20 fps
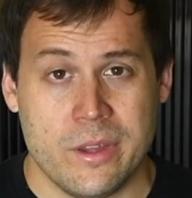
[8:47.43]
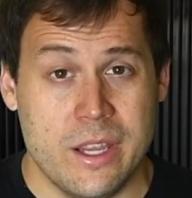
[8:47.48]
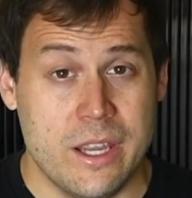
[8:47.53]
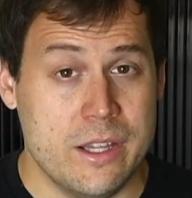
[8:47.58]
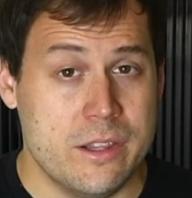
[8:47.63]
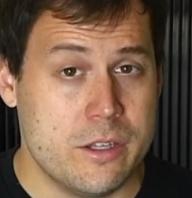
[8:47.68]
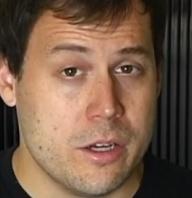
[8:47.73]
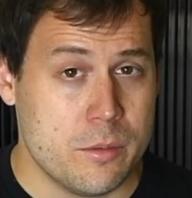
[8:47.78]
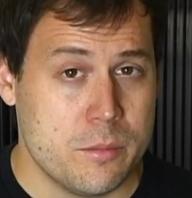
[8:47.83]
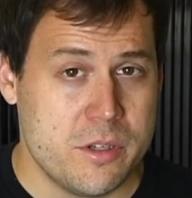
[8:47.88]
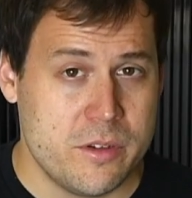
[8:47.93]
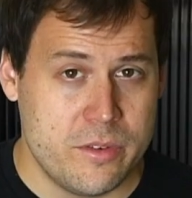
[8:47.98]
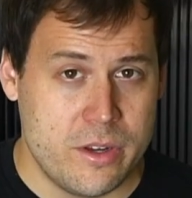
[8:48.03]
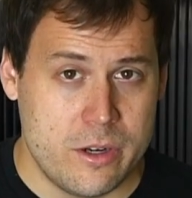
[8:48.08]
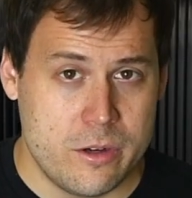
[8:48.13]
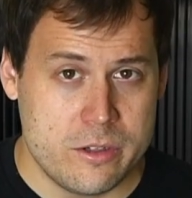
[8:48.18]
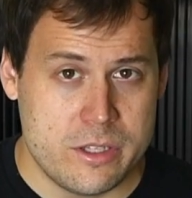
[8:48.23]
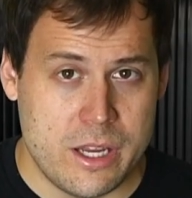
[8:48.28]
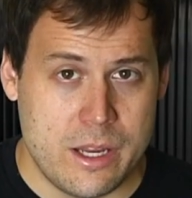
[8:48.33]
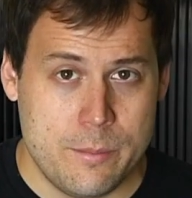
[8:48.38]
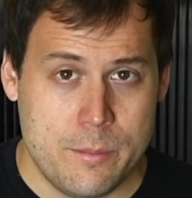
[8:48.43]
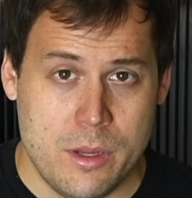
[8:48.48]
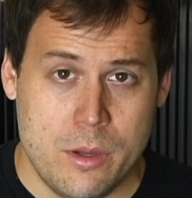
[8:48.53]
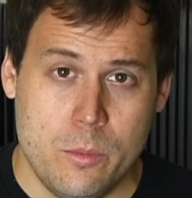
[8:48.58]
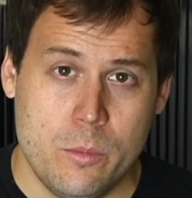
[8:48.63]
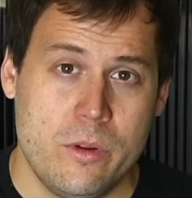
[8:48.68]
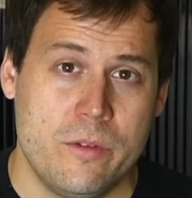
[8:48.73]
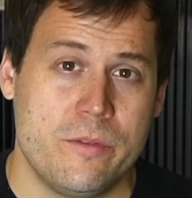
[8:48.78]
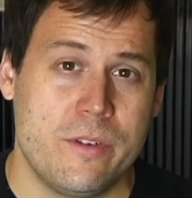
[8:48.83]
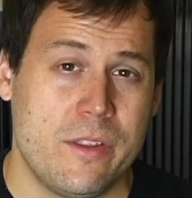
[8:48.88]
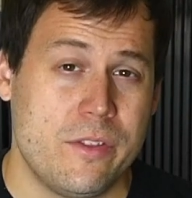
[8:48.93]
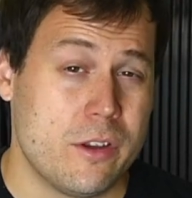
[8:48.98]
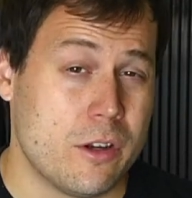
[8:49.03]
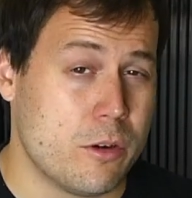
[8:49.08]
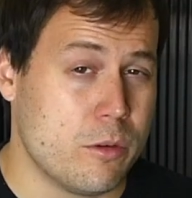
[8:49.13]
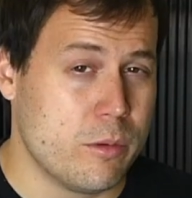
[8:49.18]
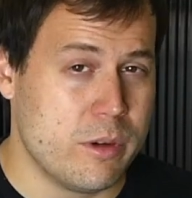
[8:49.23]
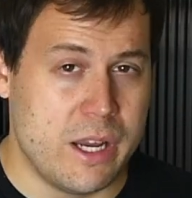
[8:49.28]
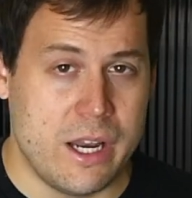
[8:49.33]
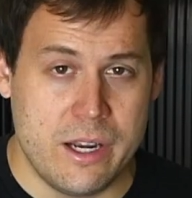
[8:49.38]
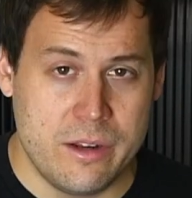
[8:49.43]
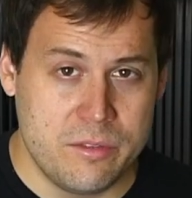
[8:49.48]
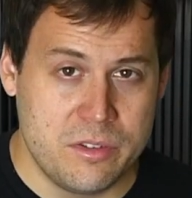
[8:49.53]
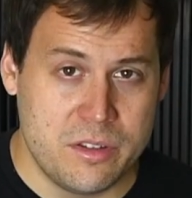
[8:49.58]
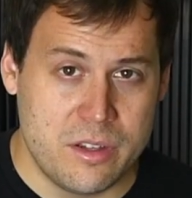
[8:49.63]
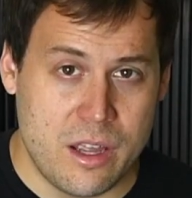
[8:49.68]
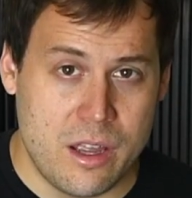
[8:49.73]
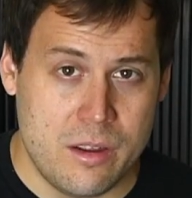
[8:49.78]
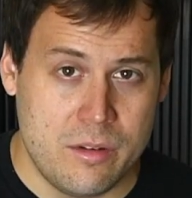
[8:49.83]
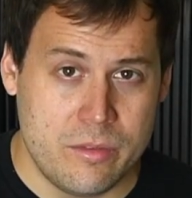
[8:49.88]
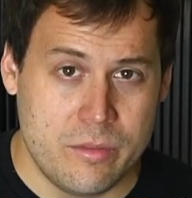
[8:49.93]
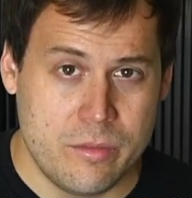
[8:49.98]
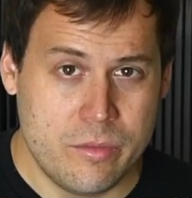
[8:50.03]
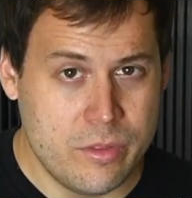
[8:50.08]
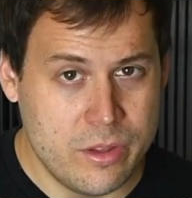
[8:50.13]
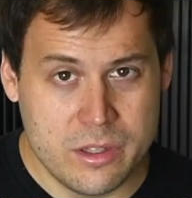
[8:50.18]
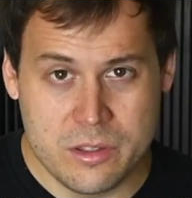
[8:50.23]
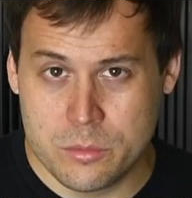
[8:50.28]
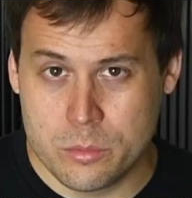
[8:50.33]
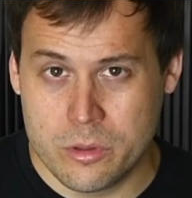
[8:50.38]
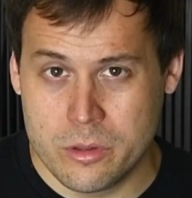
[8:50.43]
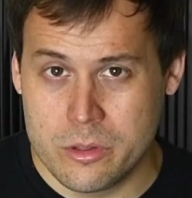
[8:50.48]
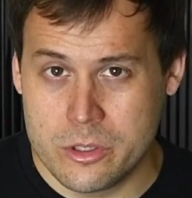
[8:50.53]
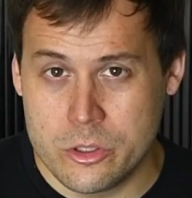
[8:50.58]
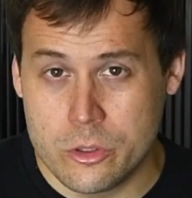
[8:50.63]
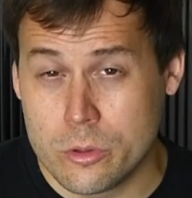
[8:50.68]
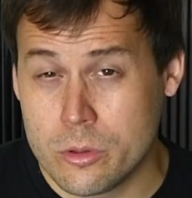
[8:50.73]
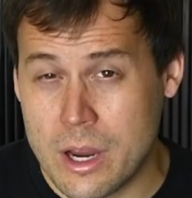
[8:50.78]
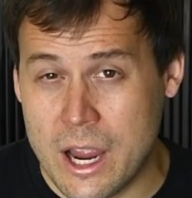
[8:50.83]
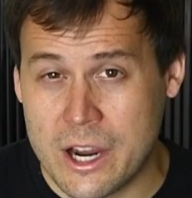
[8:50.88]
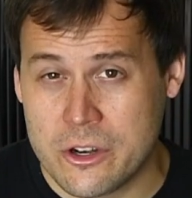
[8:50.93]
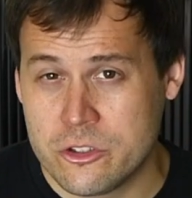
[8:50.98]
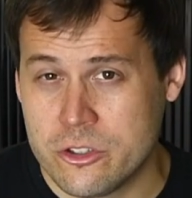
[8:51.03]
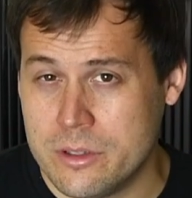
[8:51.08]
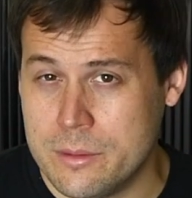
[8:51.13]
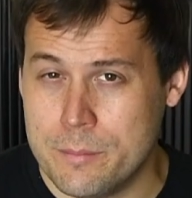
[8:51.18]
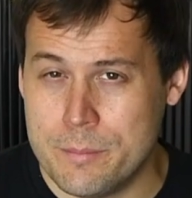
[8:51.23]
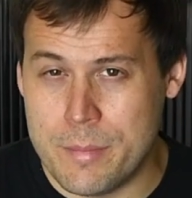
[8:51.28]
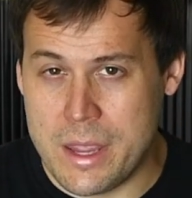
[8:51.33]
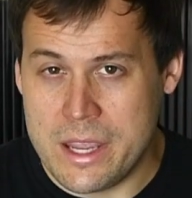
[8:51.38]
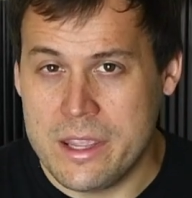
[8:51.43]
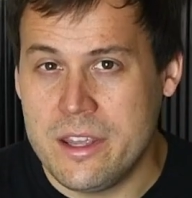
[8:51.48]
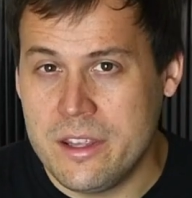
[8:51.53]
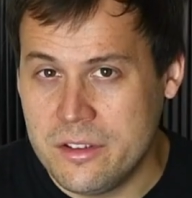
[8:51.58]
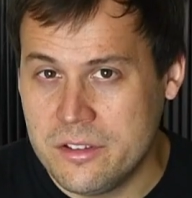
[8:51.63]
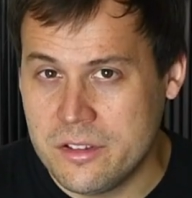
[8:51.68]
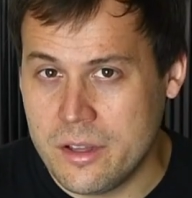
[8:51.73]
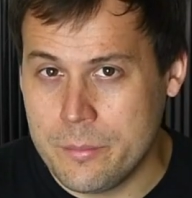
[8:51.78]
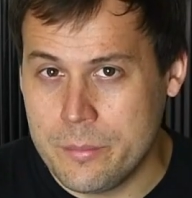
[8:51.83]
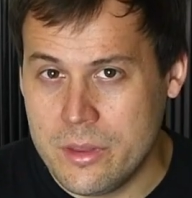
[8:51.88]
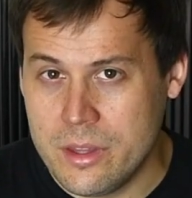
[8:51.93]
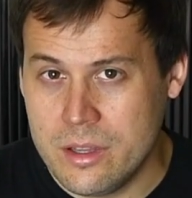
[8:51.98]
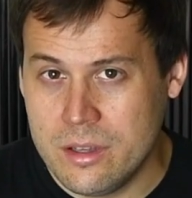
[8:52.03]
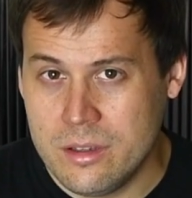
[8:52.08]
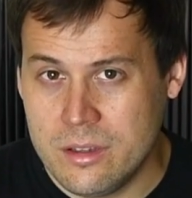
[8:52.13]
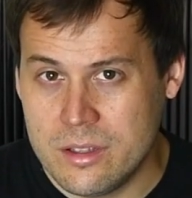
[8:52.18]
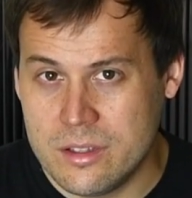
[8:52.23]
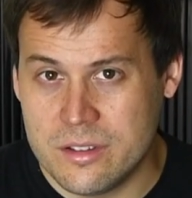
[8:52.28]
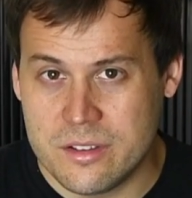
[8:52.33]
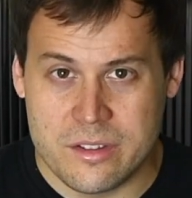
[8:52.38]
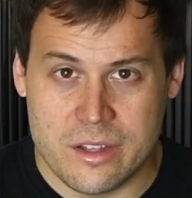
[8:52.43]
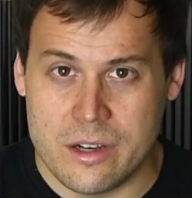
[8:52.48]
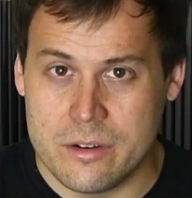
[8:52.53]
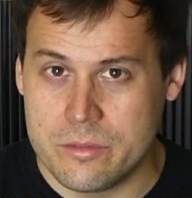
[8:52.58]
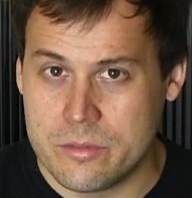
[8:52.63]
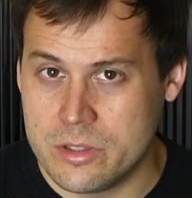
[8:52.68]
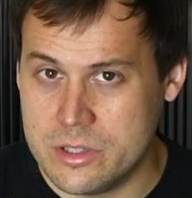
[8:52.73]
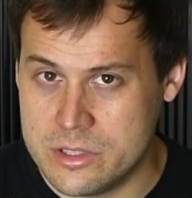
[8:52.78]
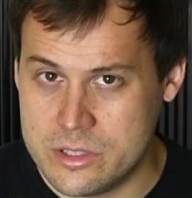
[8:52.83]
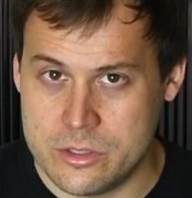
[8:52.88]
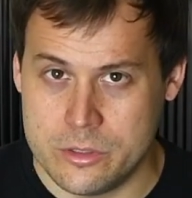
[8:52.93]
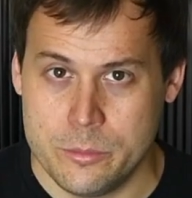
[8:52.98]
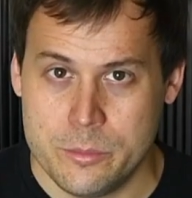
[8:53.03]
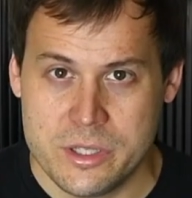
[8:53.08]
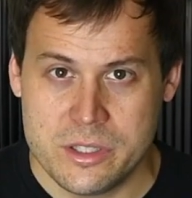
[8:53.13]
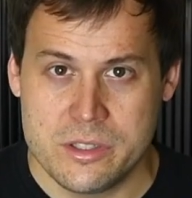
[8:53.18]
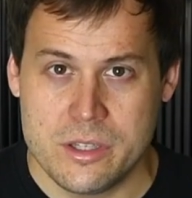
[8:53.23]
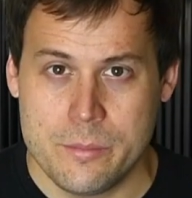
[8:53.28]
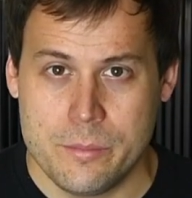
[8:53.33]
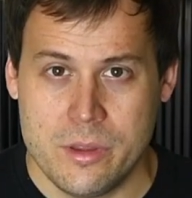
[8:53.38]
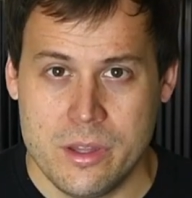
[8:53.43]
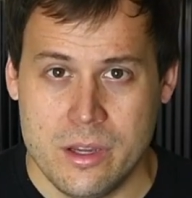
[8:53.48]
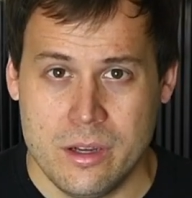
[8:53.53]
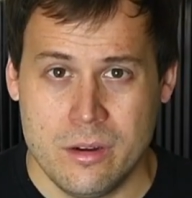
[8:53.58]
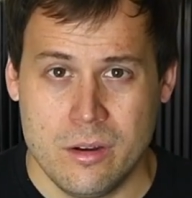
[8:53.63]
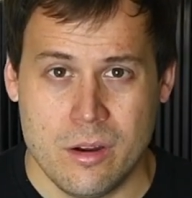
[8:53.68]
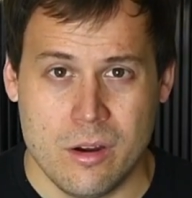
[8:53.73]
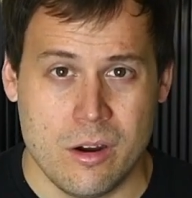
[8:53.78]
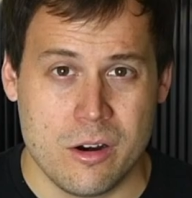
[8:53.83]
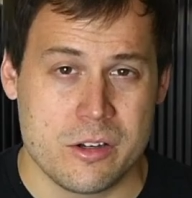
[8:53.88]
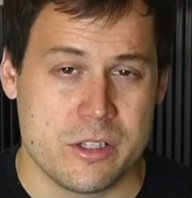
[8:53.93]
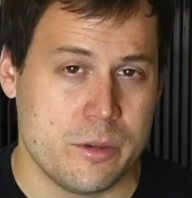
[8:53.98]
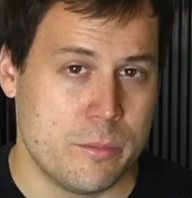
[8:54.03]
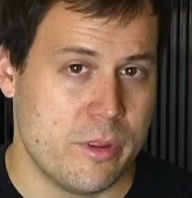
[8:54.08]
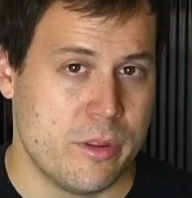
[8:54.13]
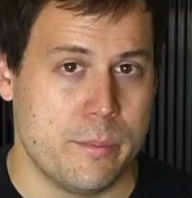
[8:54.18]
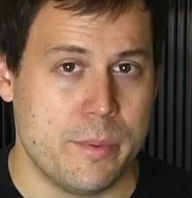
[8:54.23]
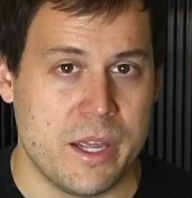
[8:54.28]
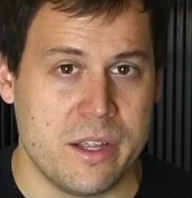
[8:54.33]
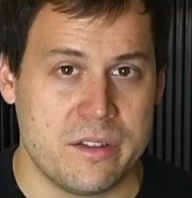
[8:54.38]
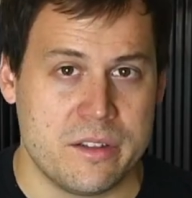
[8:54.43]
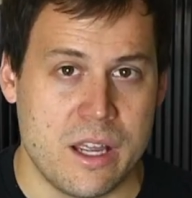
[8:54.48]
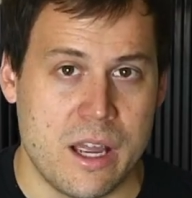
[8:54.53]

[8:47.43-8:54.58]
In terms of entertainment, we found that creative stuff, things where you're actually making something instead of consuming something, are some of the best